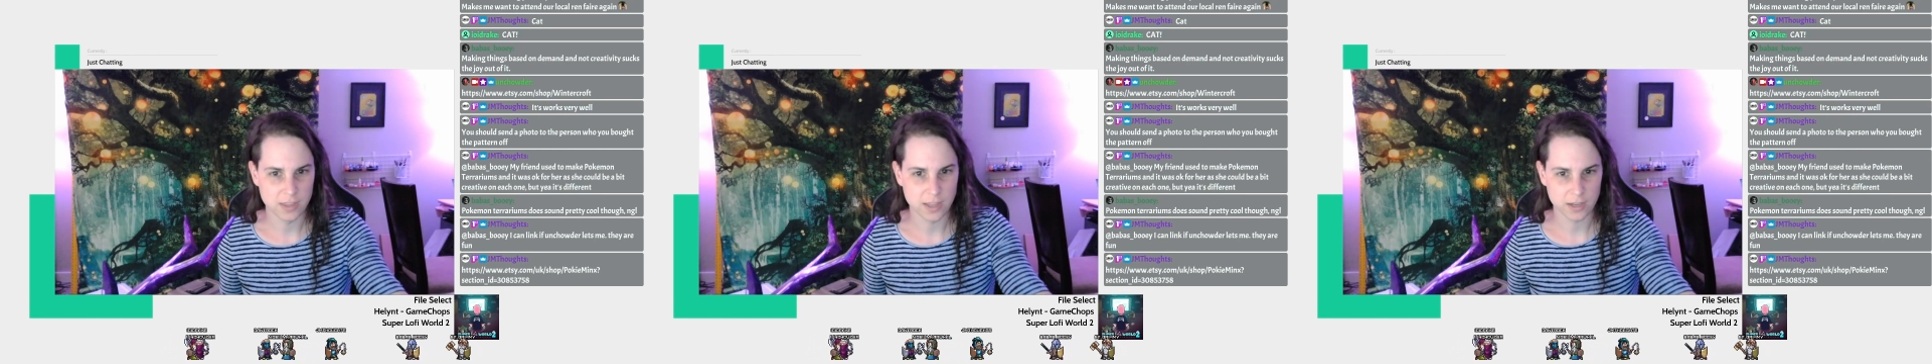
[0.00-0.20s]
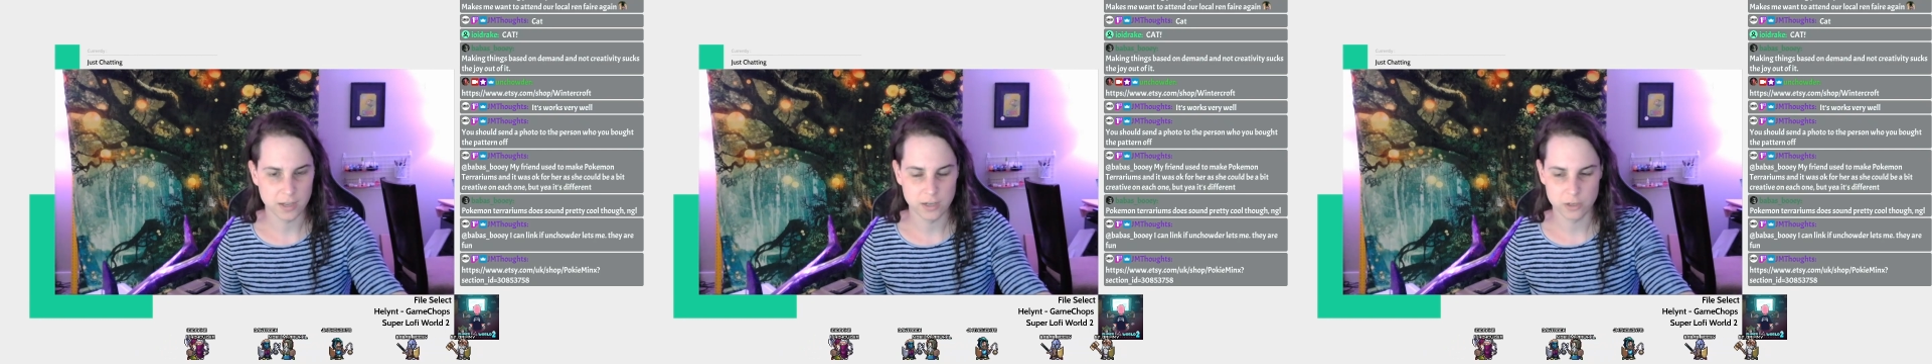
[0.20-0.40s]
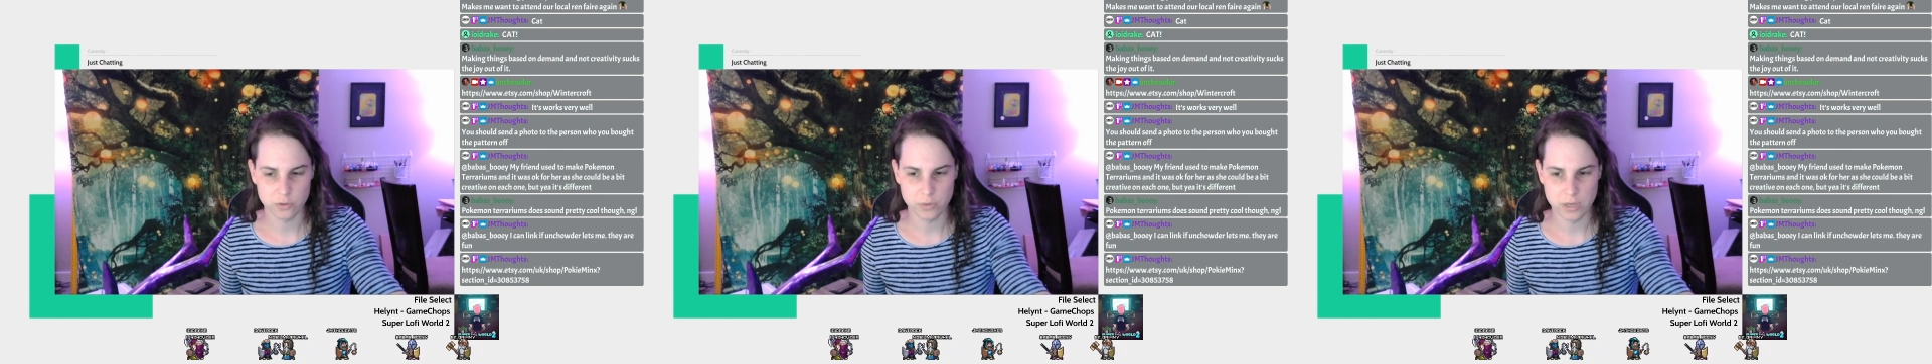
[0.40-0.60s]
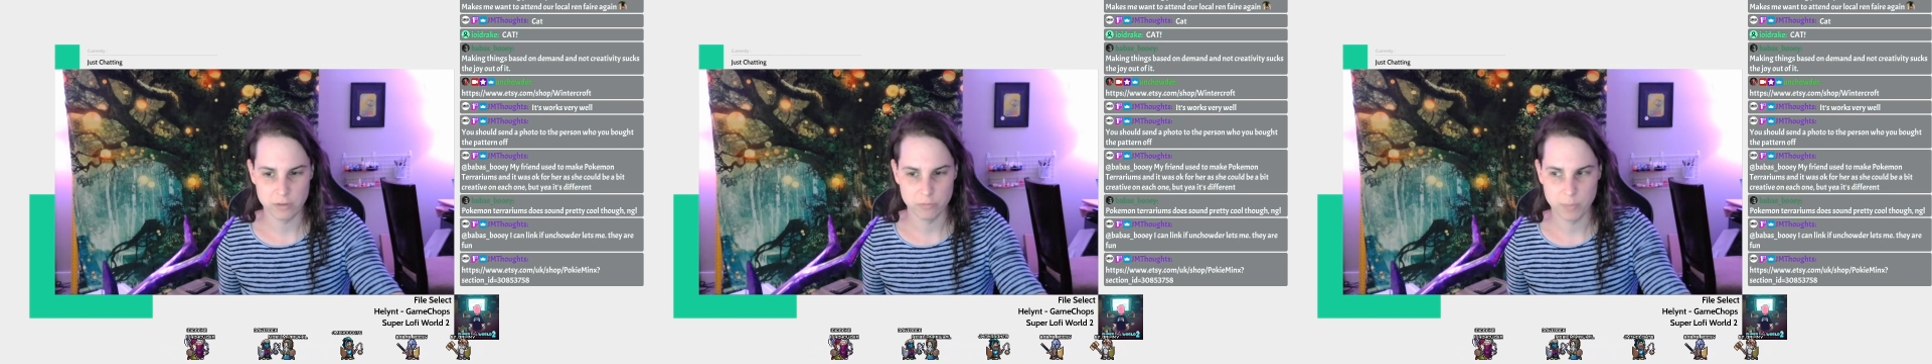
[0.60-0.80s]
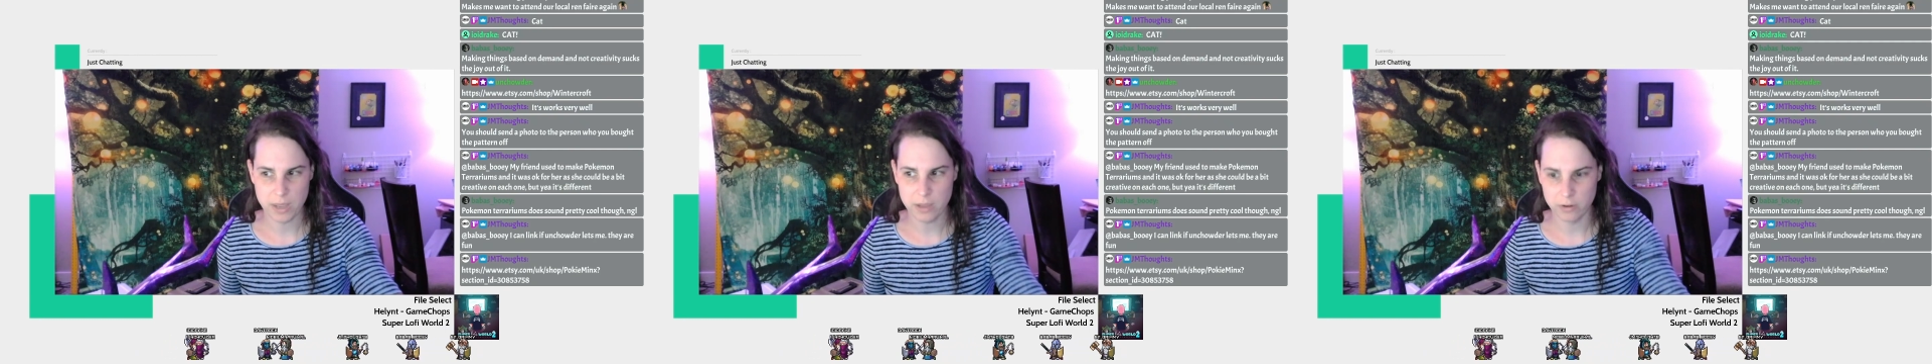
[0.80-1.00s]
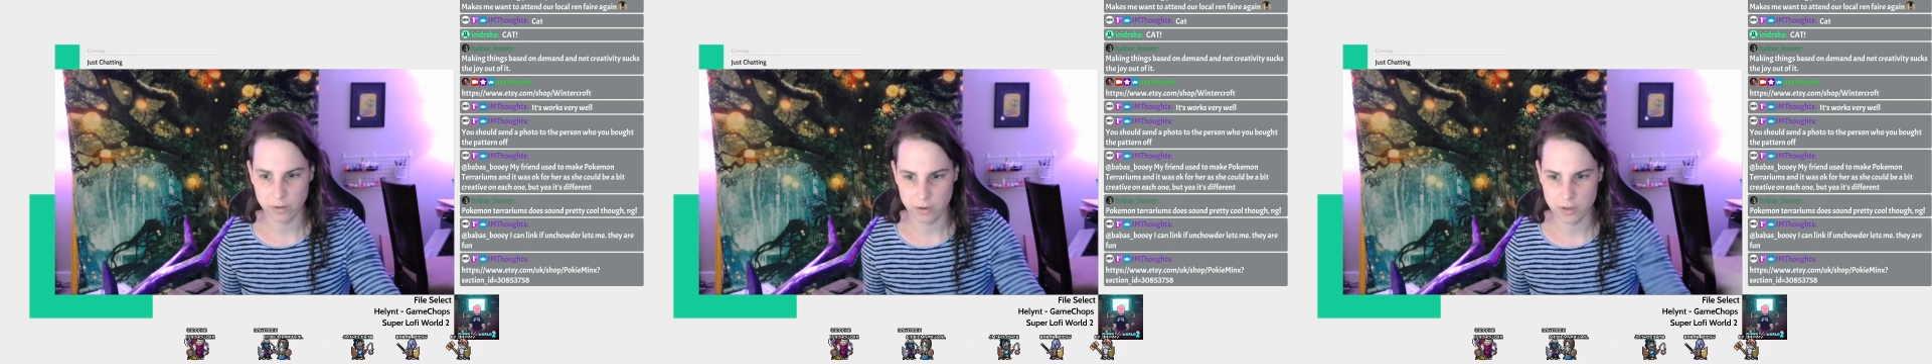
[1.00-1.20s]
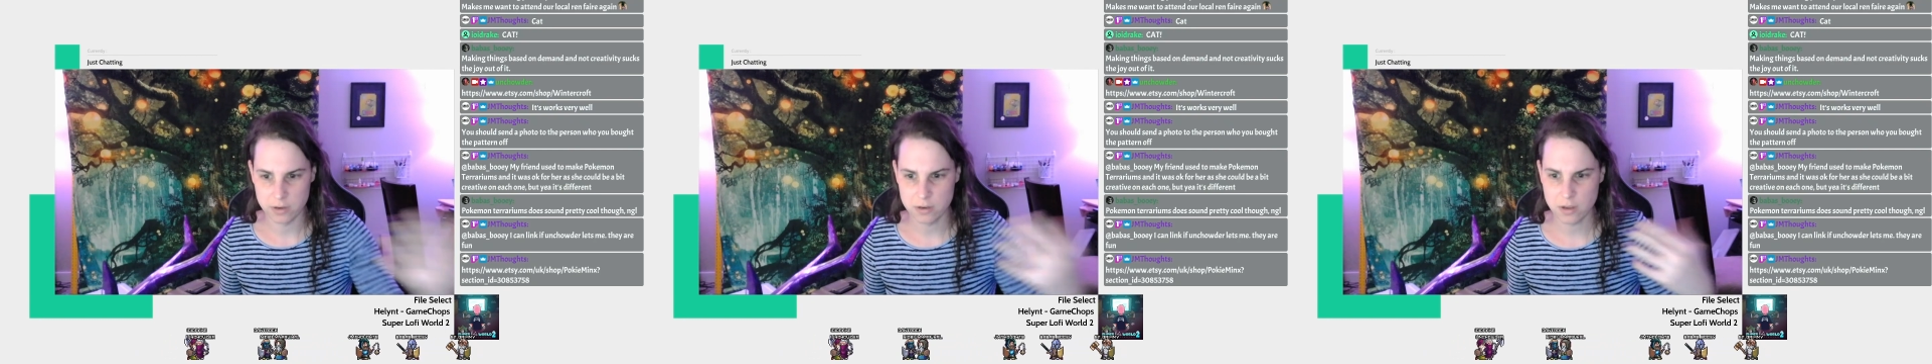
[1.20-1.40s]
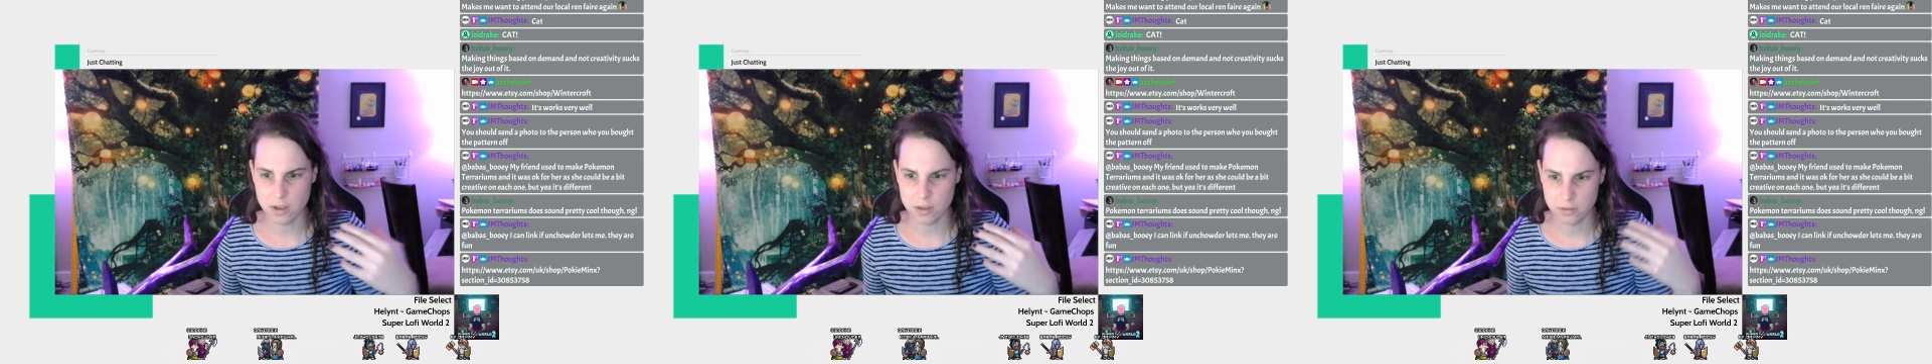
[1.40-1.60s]
that kind of creative manner, and
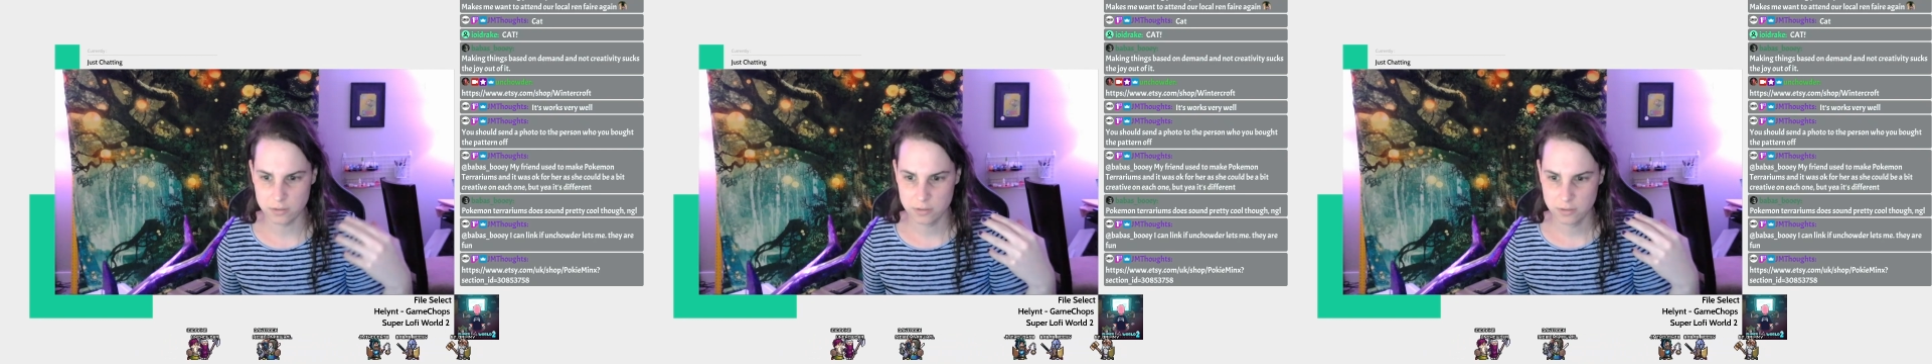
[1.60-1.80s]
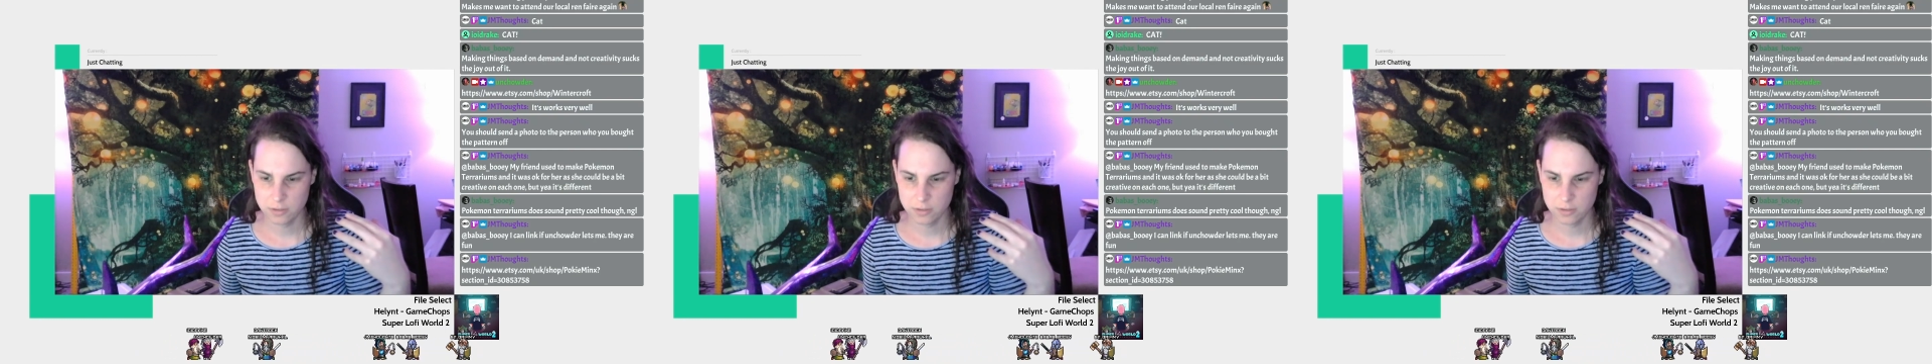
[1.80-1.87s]
not